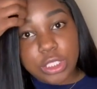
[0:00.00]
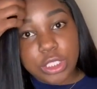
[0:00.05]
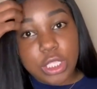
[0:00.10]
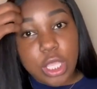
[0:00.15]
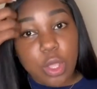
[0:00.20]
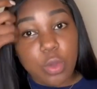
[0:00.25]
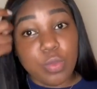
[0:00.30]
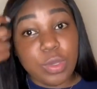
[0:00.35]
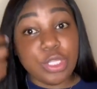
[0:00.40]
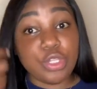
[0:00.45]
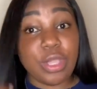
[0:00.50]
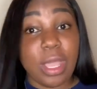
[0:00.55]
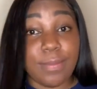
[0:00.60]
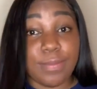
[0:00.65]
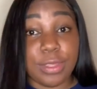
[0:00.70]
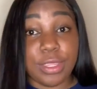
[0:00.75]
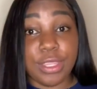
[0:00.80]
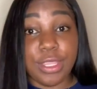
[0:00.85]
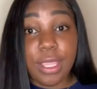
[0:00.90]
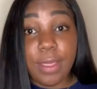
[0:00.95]
So we
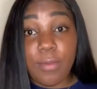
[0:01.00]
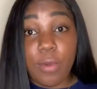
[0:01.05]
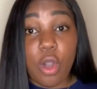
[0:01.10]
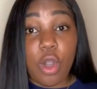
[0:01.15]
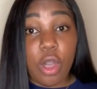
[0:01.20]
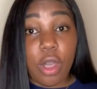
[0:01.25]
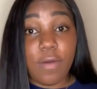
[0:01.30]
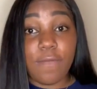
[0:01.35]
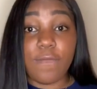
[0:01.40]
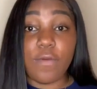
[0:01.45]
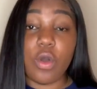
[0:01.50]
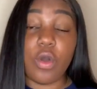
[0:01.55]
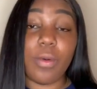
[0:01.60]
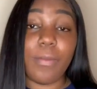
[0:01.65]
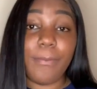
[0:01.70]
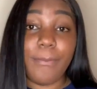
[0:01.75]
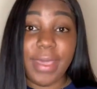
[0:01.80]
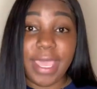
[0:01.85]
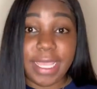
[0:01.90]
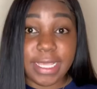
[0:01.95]
dropped them off
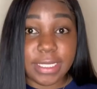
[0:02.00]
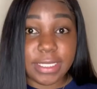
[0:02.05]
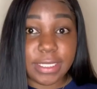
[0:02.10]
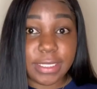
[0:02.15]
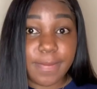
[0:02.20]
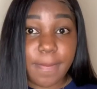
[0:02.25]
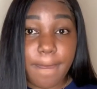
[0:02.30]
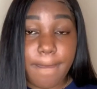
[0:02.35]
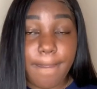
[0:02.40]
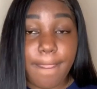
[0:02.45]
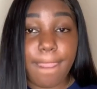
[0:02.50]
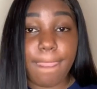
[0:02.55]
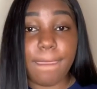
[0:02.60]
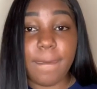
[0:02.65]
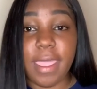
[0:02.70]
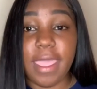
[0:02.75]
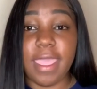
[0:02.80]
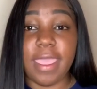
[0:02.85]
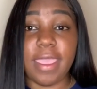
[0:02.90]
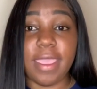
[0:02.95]
on base
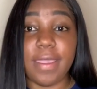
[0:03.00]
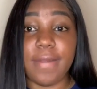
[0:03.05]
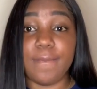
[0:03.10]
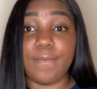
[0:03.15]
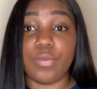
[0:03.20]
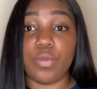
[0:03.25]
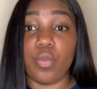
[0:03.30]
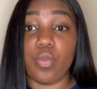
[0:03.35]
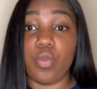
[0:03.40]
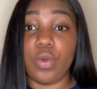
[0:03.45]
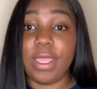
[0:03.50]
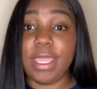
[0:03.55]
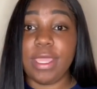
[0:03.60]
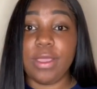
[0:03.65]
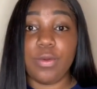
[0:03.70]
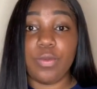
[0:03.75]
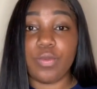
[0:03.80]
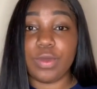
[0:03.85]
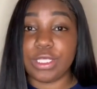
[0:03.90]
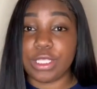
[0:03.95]
and
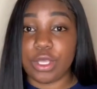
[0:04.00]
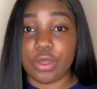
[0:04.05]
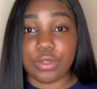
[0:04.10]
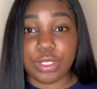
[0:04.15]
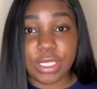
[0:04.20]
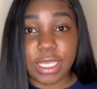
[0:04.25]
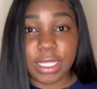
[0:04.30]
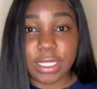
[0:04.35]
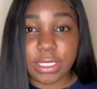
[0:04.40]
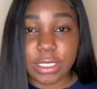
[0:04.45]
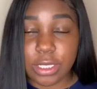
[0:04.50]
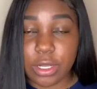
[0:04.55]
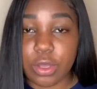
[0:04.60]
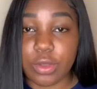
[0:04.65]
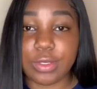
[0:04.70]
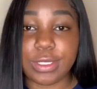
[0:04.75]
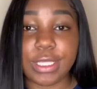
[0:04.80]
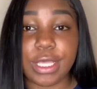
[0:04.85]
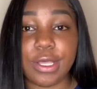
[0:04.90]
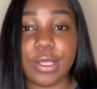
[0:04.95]
we went to go check into the
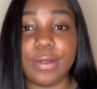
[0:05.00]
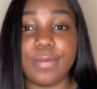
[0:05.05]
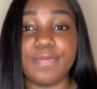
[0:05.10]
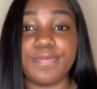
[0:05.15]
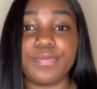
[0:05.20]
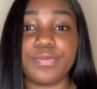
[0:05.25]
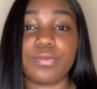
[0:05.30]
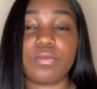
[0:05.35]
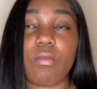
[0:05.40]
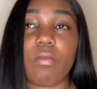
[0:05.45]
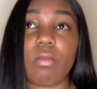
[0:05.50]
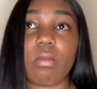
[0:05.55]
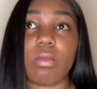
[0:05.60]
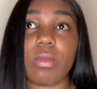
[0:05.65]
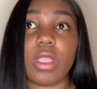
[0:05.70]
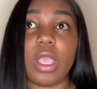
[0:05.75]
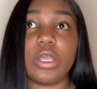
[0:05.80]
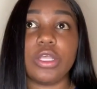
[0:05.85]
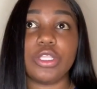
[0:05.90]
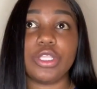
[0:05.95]
hotel.
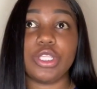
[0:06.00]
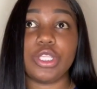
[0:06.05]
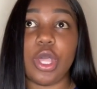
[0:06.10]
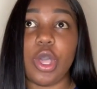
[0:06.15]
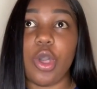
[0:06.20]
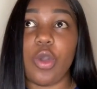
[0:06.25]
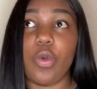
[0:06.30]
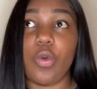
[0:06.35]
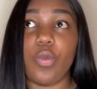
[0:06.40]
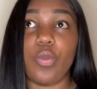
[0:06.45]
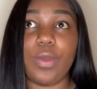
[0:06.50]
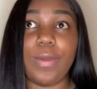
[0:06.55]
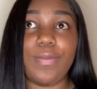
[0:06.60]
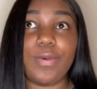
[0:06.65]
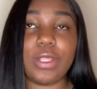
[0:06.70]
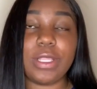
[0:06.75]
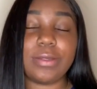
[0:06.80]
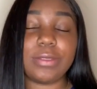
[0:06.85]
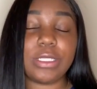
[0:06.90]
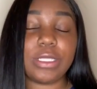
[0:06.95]
So we
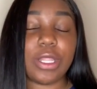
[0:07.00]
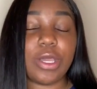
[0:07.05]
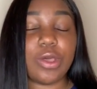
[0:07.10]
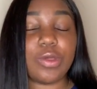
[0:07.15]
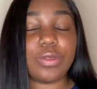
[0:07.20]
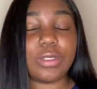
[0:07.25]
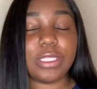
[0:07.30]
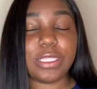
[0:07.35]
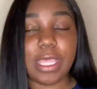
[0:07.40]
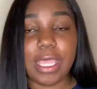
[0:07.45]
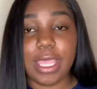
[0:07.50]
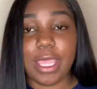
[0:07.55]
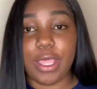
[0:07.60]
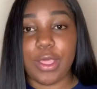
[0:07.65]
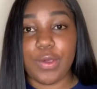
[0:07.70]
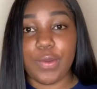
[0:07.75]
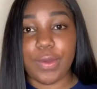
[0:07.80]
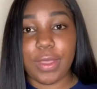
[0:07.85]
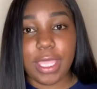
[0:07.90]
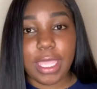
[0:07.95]
pulled up to the
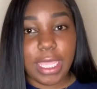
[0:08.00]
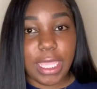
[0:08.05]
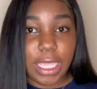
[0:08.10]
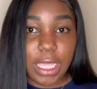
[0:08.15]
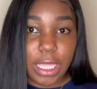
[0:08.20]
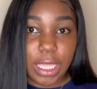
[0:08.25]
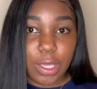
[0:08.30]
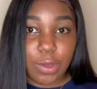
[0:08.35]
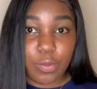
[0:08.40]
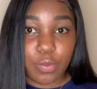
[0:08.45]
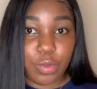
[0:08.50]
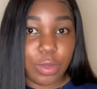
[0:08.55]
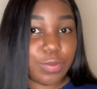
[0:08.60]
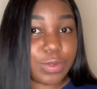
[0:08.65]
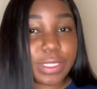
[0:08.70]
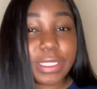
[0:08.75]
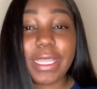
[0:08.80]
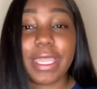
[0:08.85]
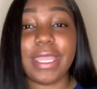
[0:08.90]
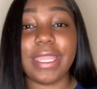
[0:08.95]
hotel and we
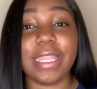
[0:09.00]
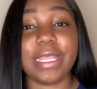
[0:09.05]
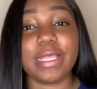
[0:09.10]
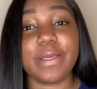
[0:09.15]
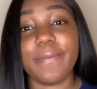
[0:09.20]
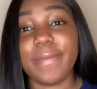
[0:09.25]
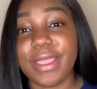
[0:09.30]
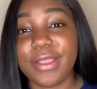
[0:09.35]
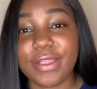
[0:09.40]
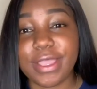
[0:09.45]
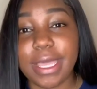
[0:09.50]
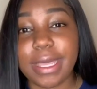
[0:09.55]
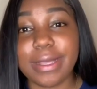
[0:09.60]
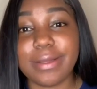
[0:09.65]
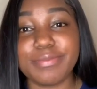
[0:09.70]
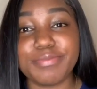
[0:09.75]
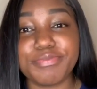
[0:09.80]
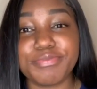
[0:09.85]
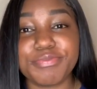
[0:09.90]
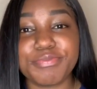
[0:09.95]
were staying at the
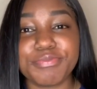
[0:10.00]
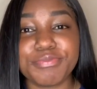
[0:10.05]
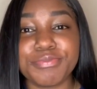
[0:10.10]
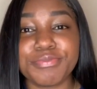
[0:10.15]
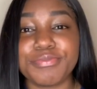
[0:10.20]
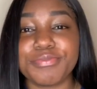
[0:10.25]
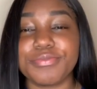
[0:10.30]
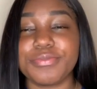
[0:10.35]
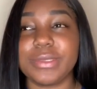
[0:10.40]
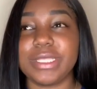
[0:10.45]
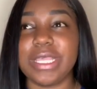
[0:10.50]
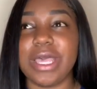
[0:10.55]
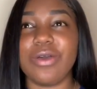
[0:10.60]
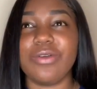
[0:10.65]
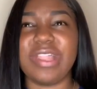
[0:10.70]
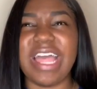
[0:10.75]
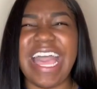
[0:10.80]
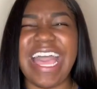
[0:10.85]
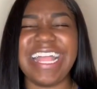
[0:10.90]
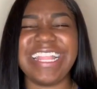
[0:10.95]
Marriott.
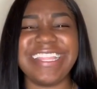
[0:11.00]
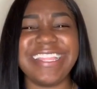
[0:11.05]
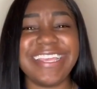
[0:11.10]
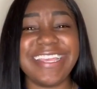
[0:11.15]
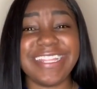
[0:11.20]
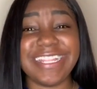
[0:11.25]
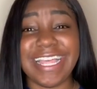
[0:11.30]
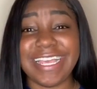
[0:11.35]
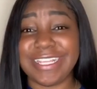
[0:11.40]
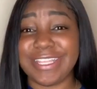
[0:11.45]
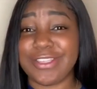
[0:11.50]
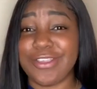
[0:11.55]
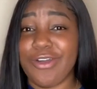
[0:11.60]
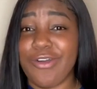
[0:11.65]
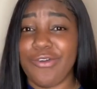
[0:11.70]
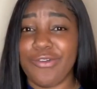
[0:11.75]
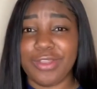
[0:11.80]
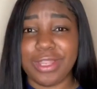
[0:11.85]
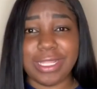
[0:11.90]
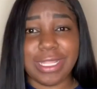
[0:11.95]
So I think that's the
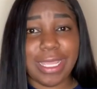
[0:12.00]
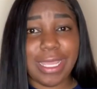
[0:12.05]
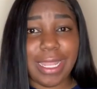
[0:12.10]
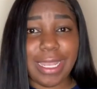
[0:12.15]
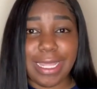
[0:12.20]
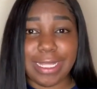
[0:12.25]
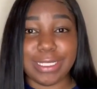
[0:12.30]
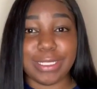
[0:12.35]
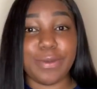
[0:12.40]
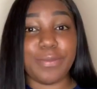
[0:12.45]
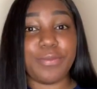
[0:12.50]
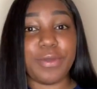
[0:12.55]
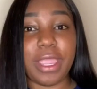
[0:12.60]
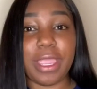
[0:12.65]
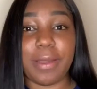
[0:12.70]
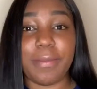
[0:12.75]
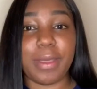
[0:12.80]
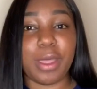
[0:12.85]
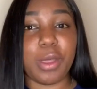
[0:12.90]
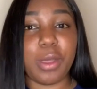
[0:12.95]
only thing I like to
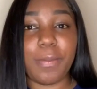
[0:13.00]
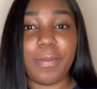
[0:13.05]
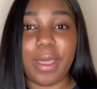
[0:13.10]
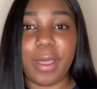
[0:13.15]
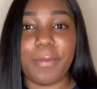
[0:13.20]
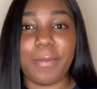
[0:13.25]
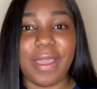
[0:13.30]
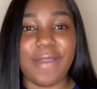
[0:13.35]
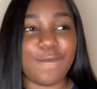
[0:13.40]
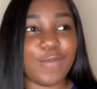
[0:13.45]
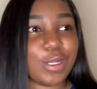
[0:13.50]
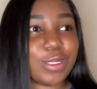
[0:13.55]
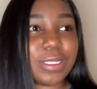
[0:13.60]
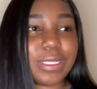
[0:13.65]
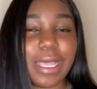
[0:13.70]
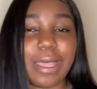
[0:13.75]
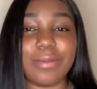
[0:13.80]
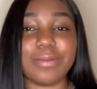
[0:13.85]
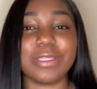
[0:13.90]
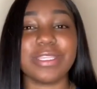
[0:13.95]
brag about about my first
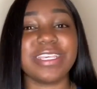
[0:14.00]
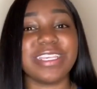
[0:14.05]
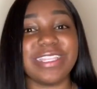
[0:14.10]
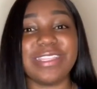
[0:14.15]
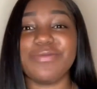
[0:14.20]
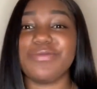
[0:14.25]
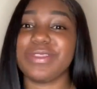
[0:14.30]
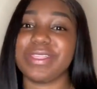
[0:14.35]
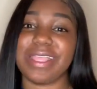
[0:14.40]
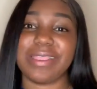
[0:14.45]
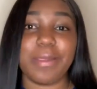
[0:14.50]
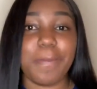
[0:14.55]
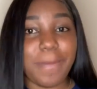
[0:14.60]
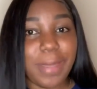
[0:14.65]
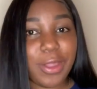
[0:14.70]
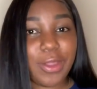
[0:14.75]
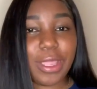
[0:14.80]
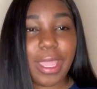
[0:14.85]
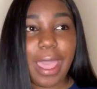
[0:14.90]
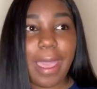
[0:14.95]
times because it was at the
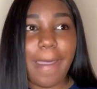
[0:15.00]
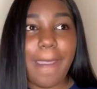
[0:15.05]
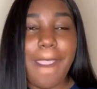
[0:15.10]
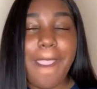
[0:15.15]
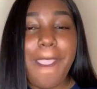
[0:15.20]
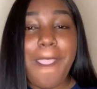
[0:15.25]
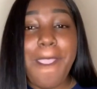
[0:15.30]
Marriott.